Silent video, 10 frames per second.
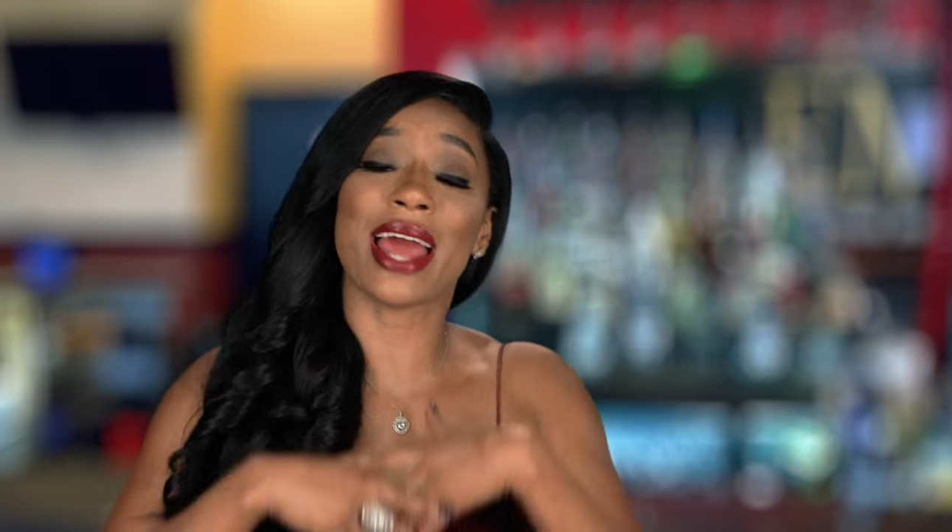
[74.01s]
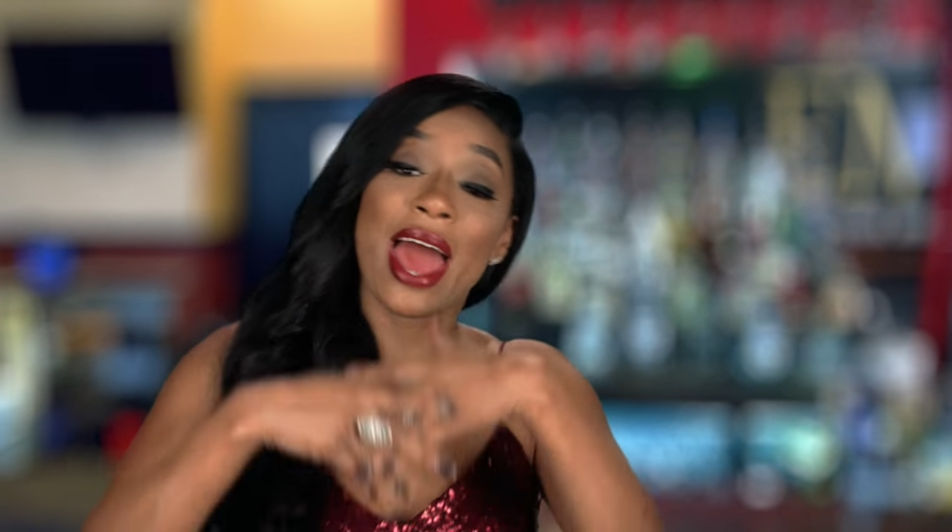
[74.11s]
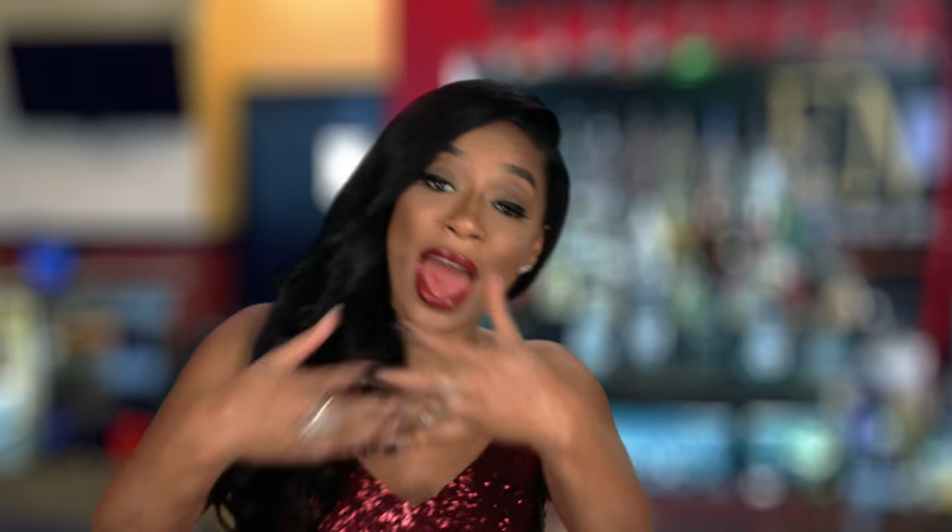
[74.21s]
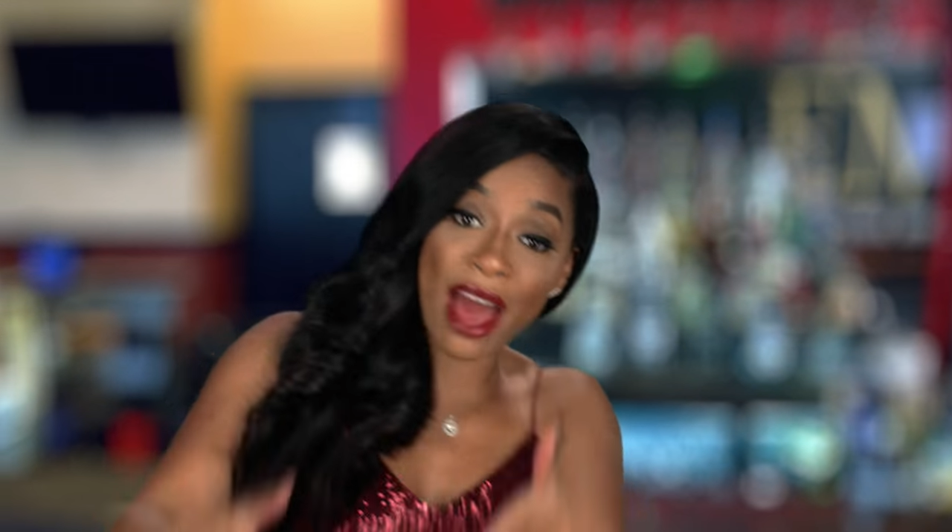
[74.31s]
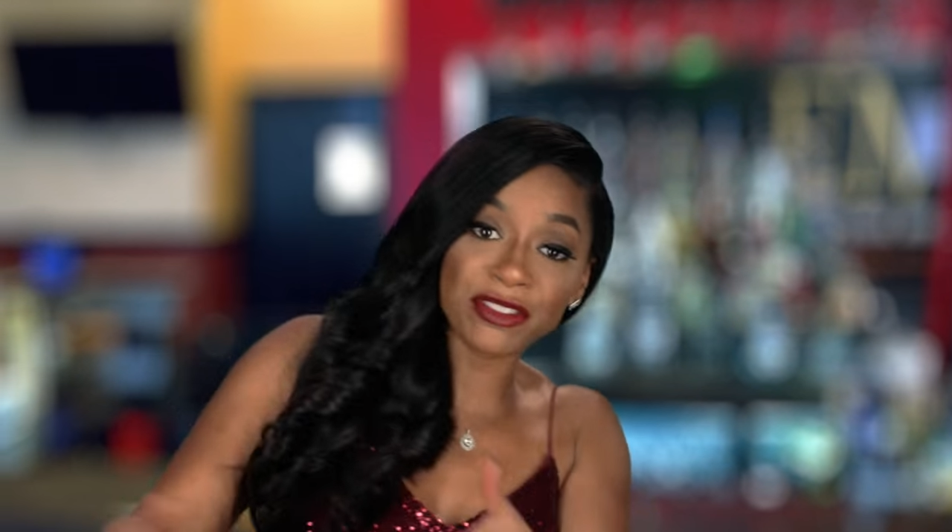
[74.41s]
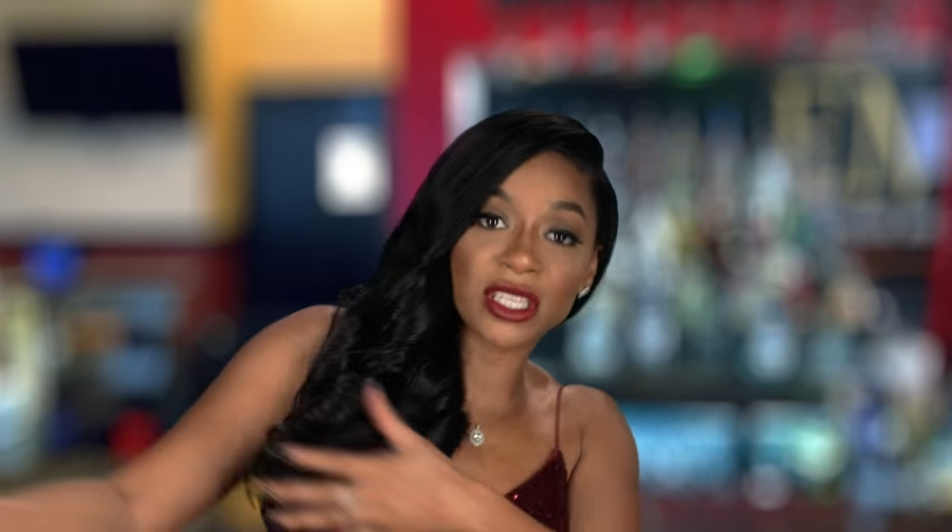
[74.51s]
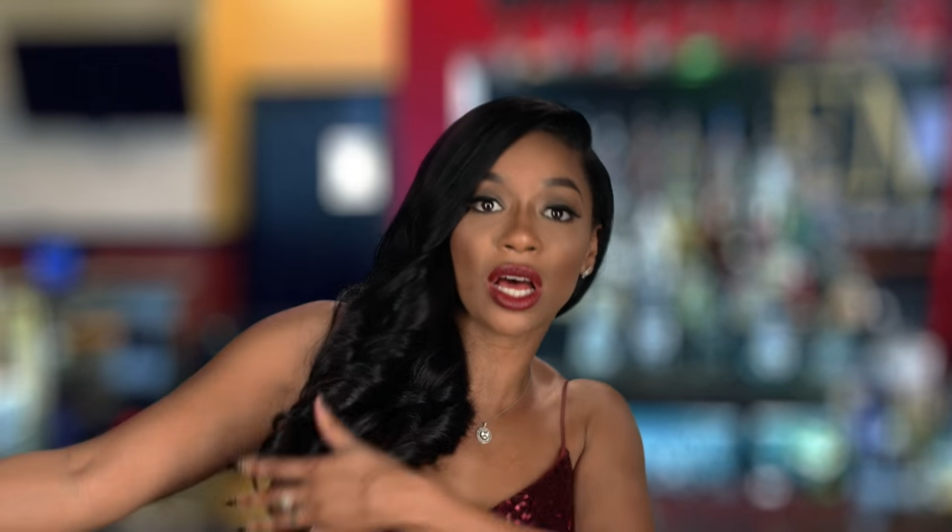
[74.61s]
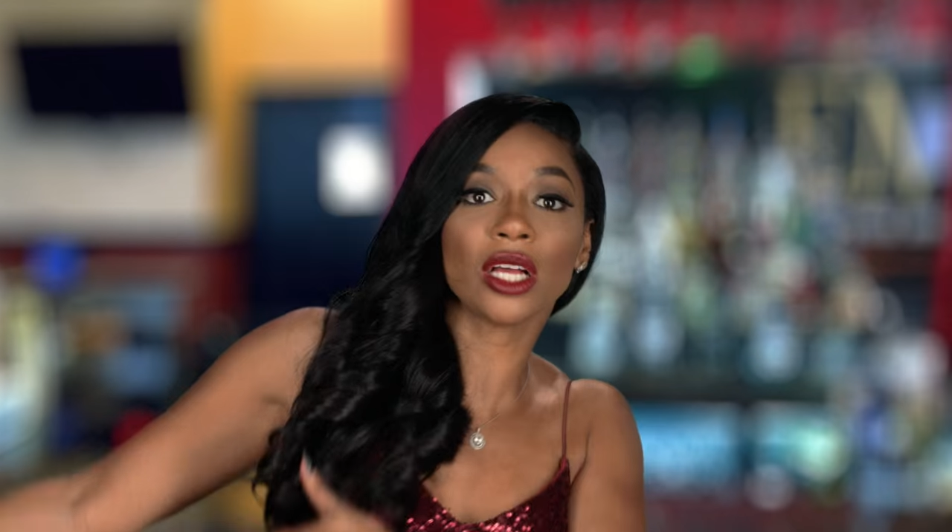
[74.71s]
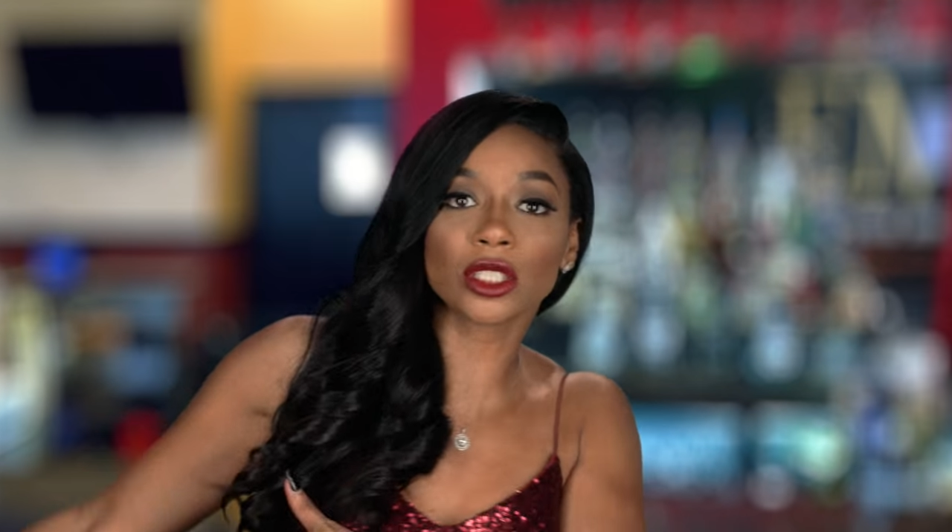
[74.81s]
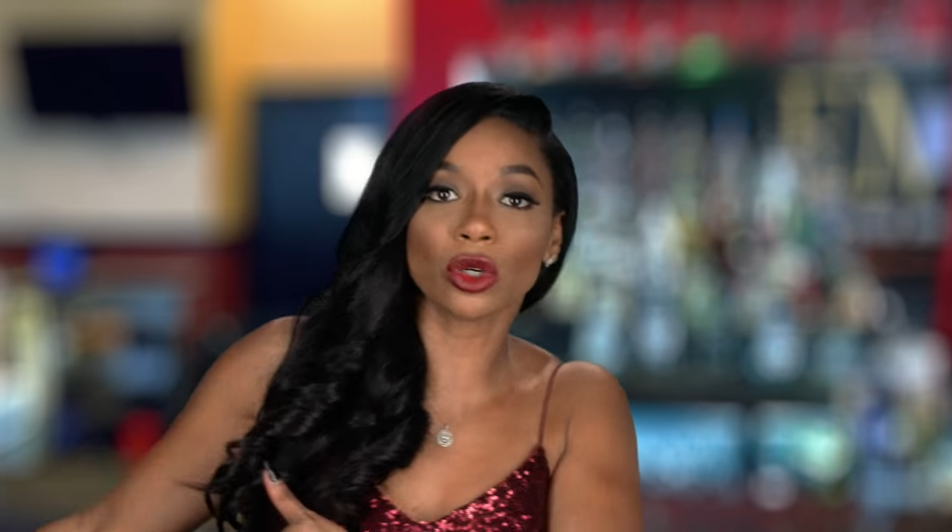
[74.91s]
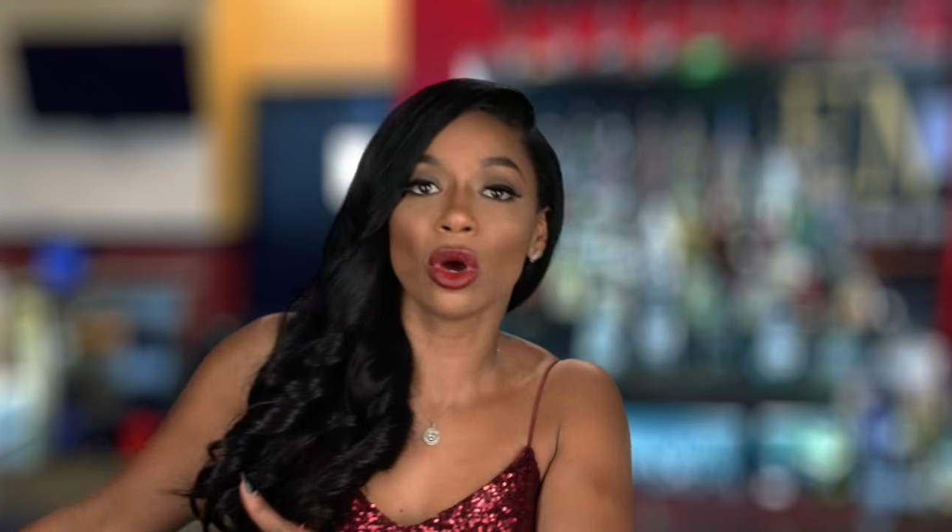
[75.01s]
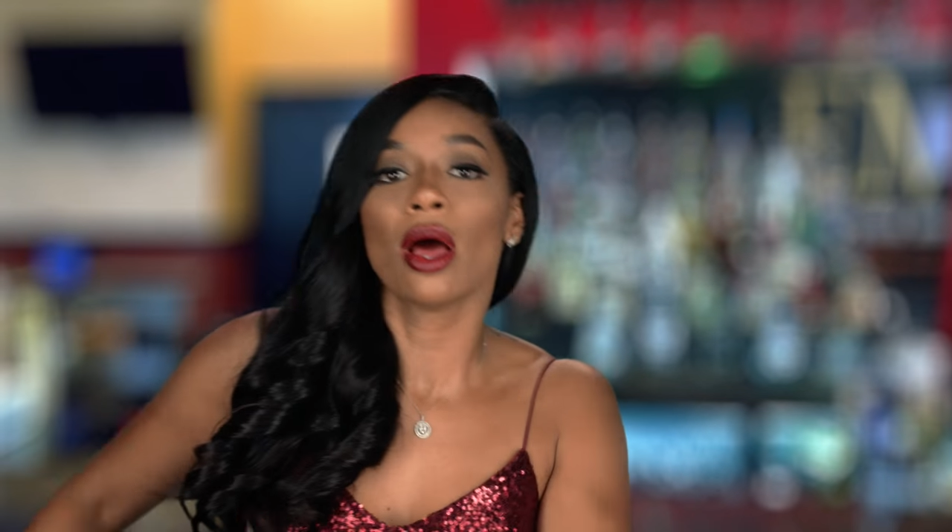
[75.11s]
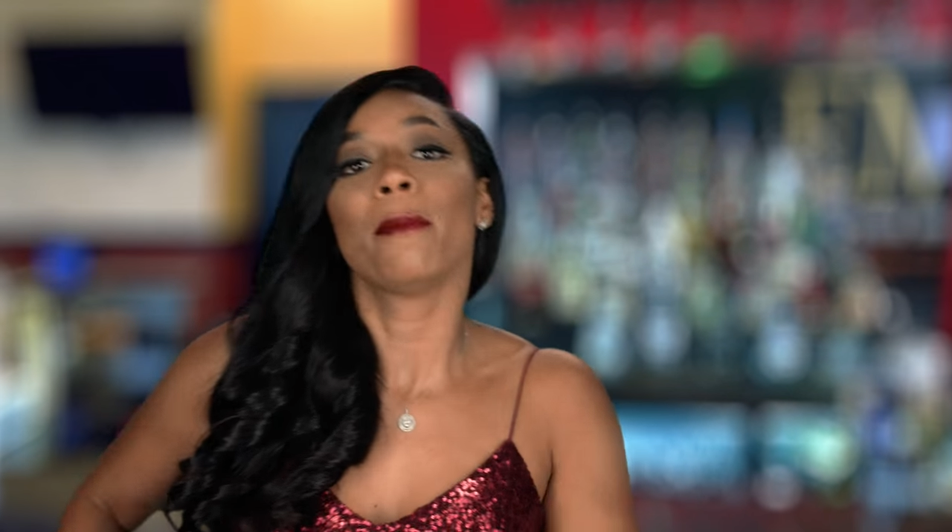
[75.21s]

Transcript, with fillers: have to hustle,